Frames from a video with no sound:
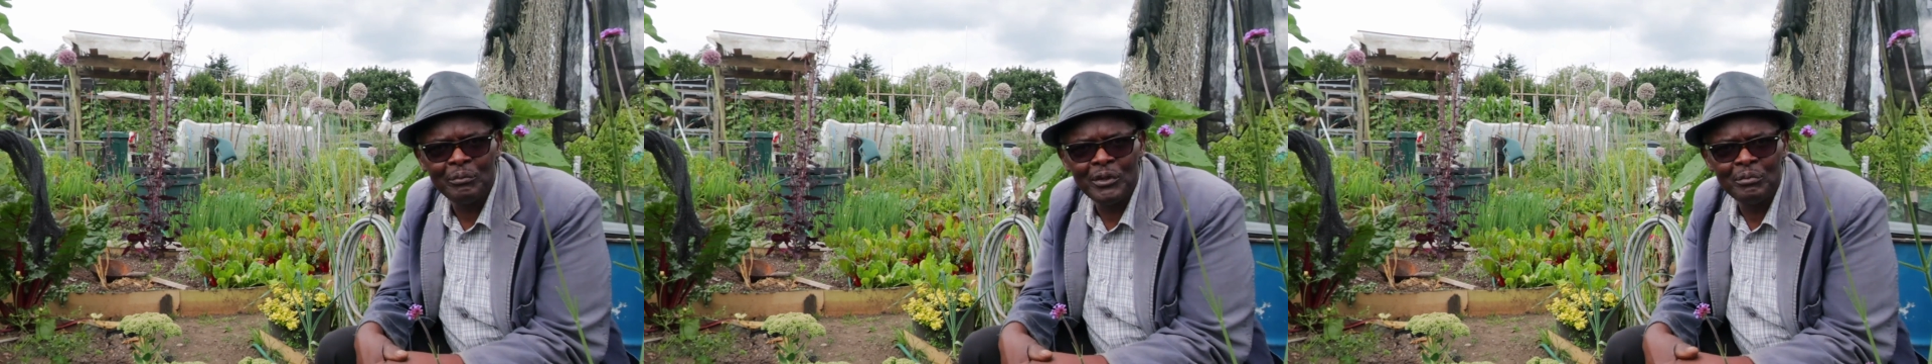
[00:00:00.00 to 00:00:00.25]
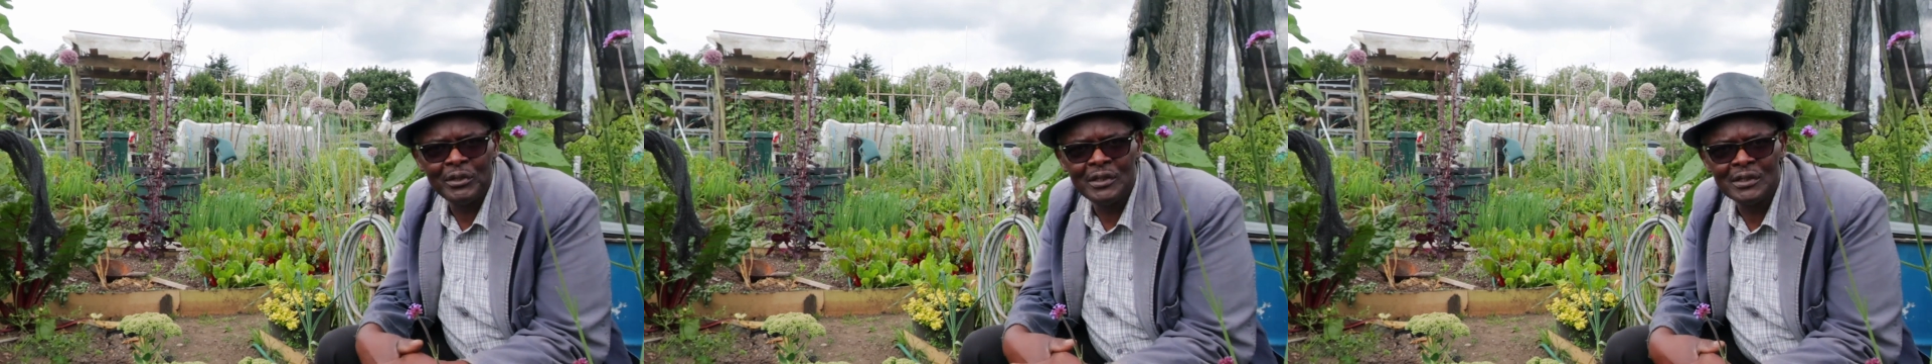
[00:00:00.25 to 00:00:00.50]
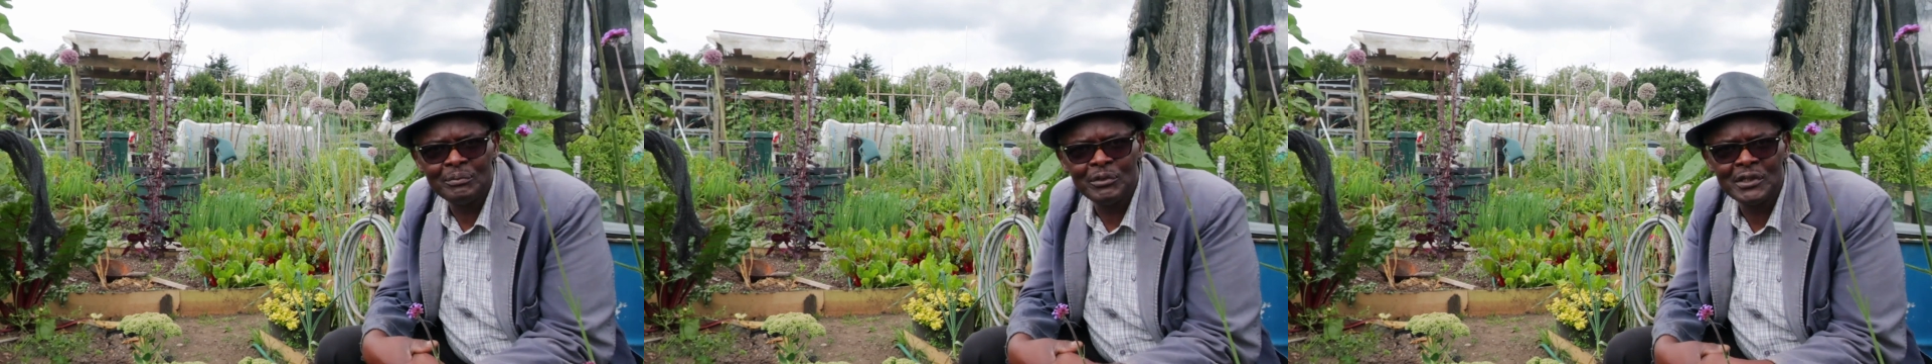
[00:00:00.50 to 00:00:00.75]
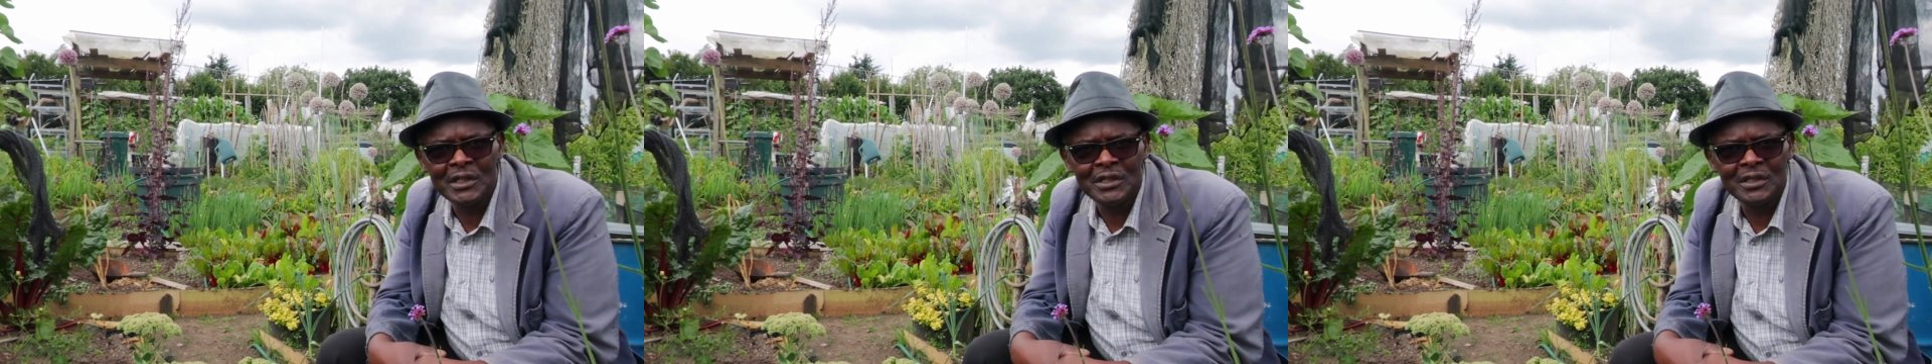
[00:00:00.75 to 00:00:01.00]
people in
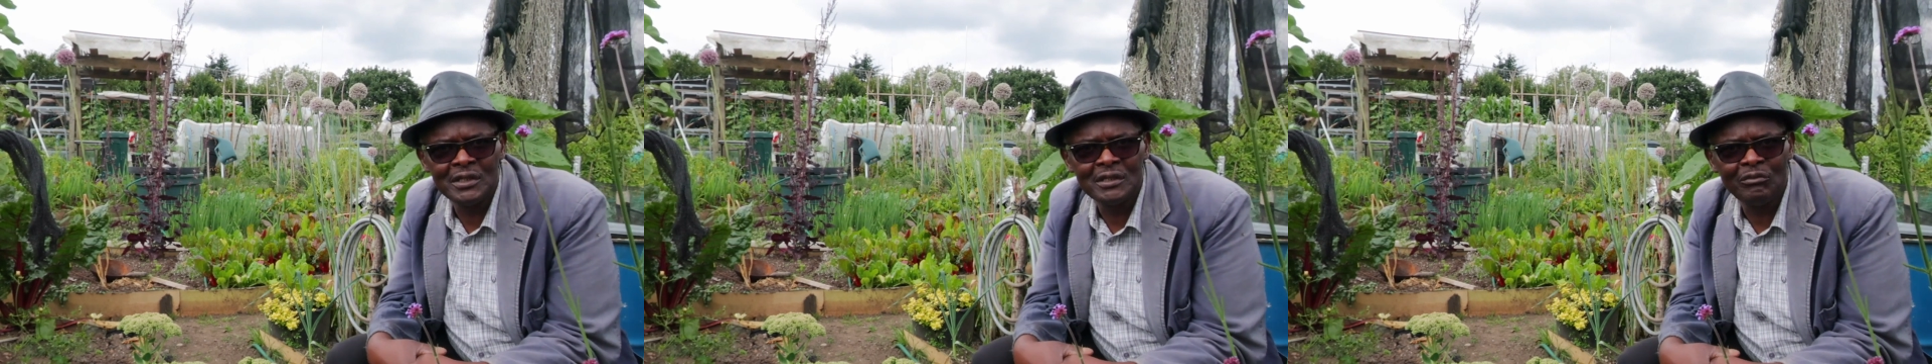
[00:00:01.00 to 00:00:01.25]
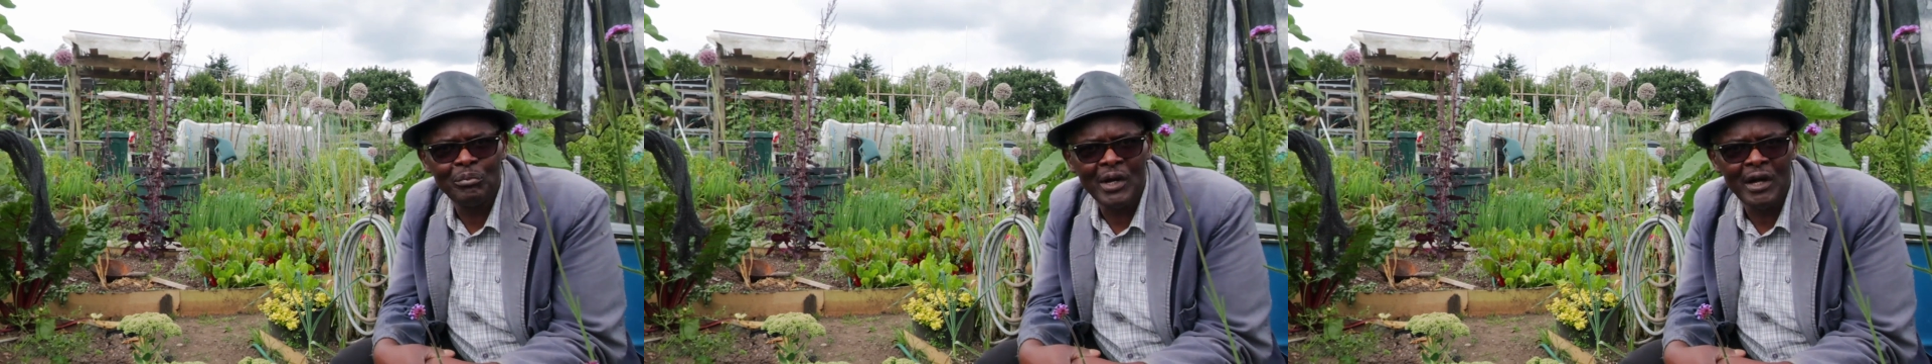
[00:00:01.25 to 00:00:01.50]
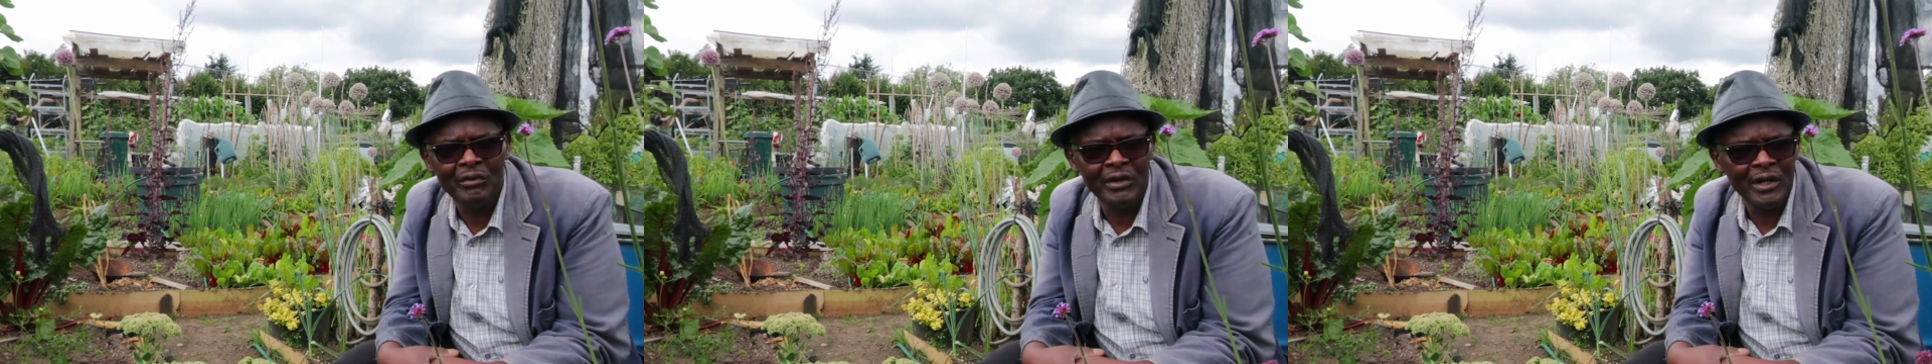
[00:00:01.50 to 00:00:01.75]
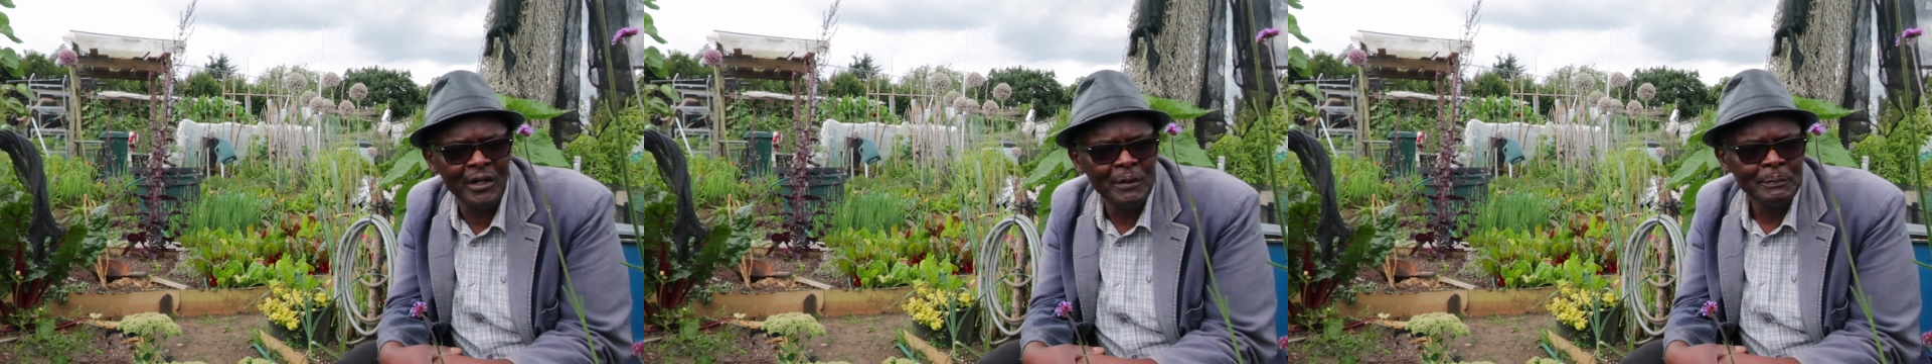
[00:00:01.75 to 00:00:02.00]
positions of power,